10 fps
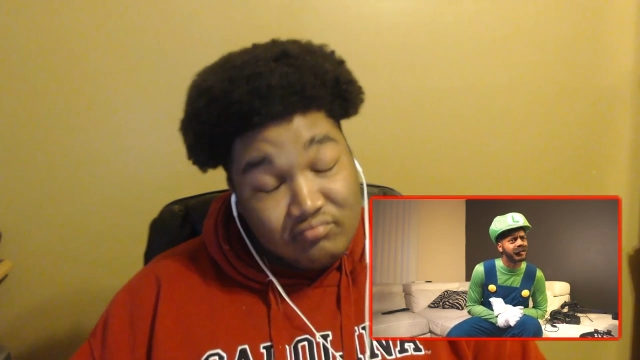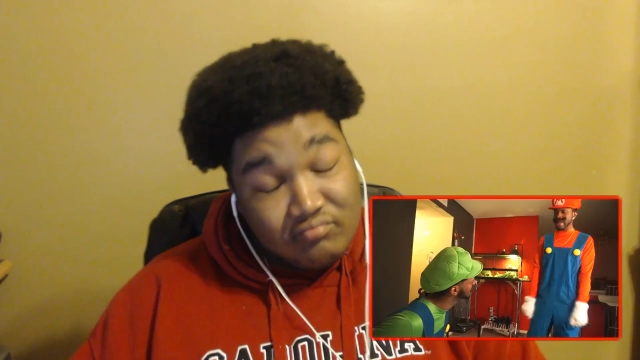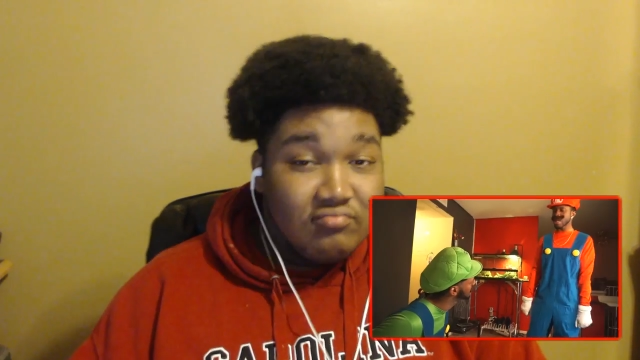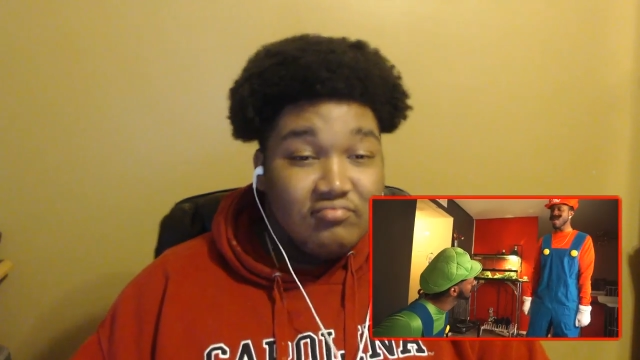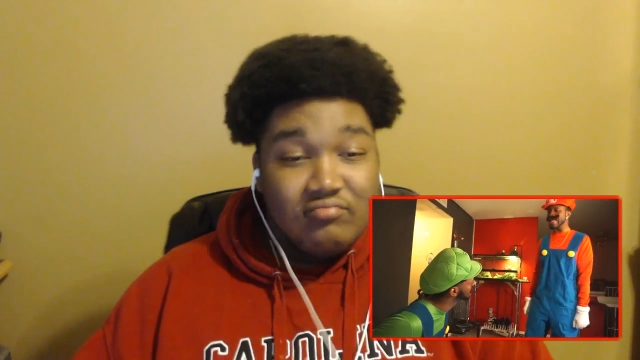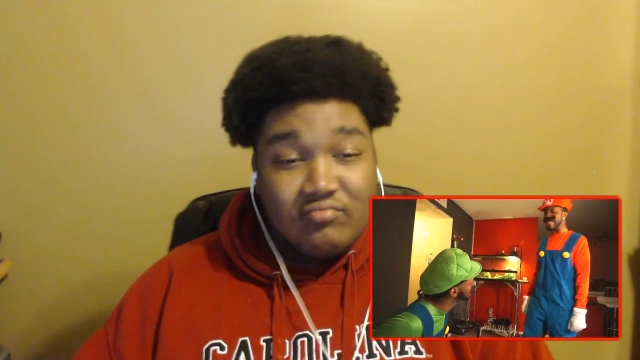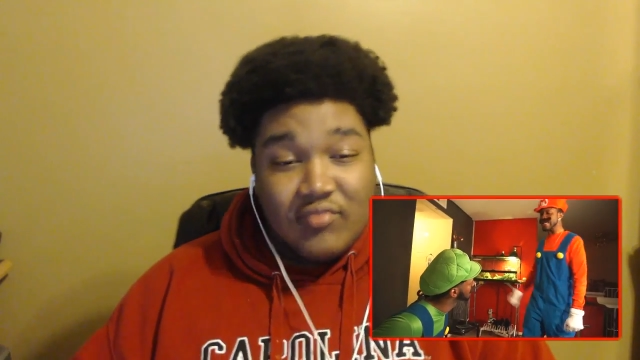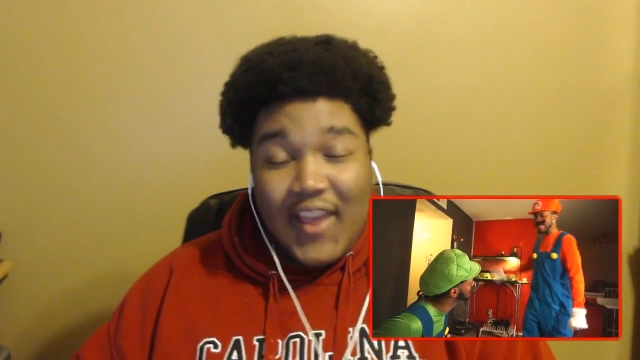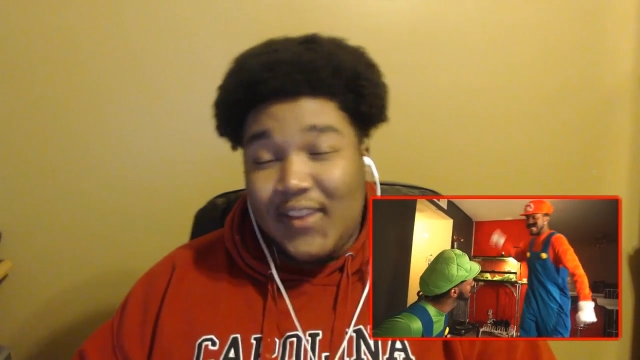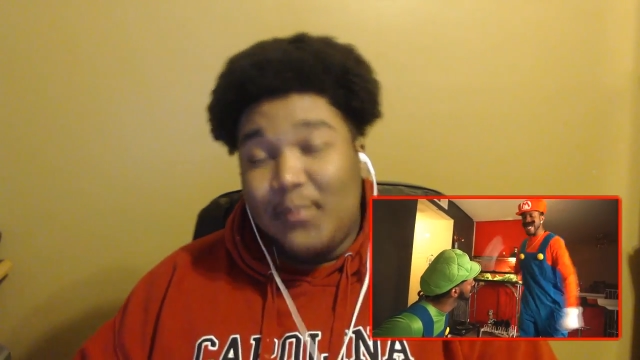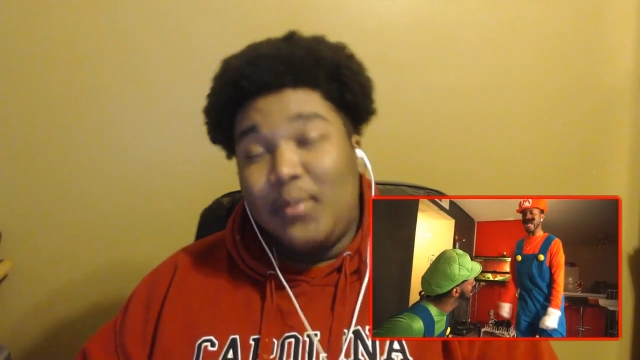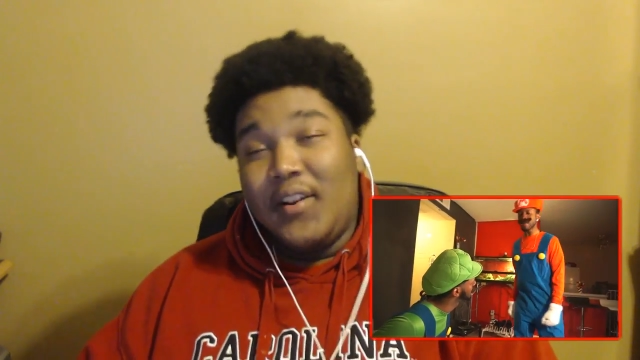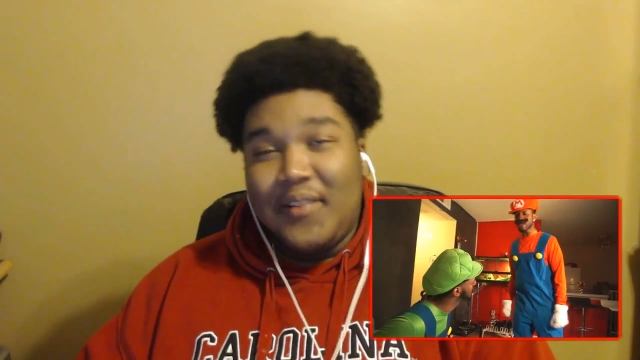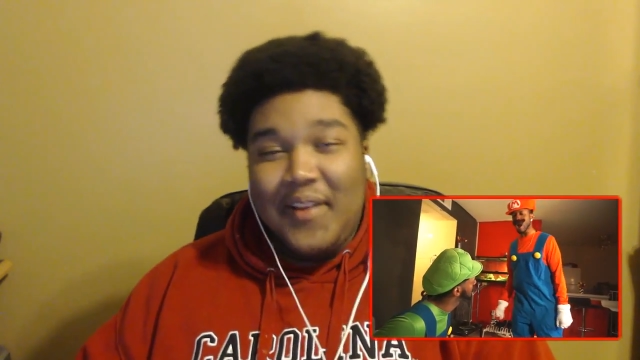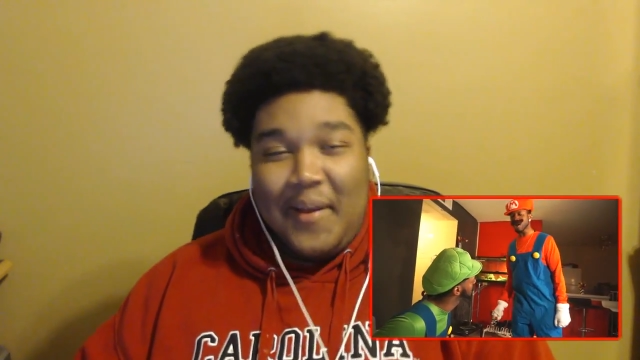See, Luigi, that's the shit
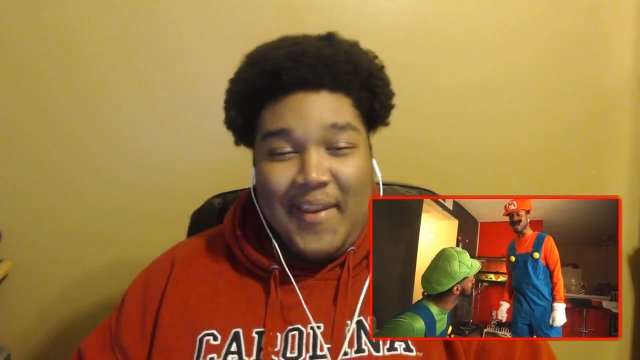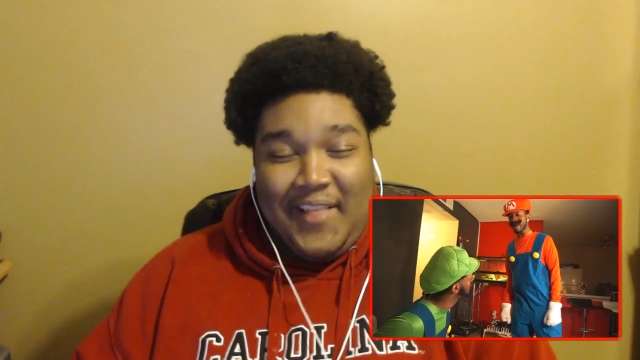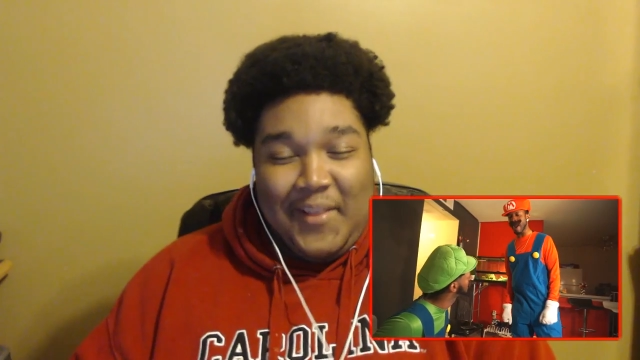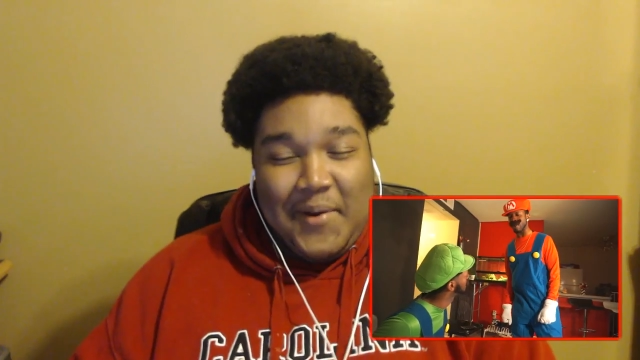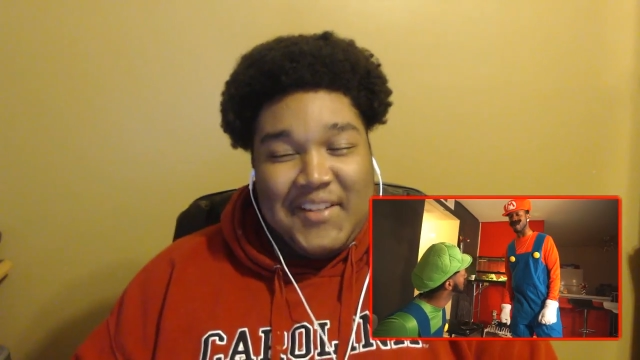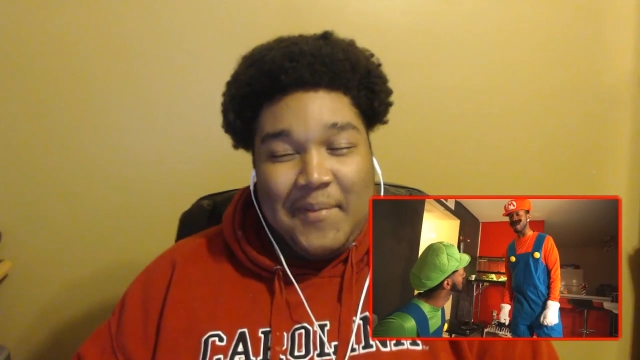I'm talking about.